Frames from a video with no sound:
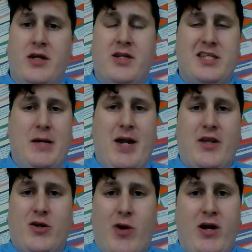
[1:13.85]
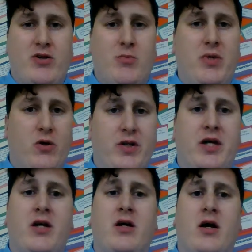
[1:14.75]
to examine how the creators are
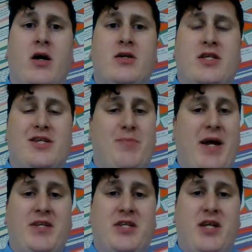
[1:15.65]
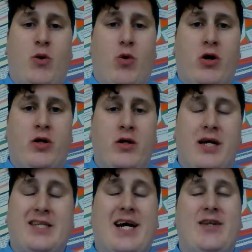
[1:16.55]
building suspense in their work.
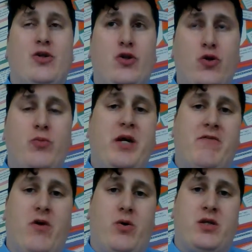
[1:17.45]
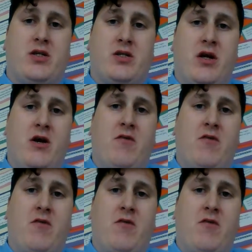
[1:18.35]
It's got two big focuses.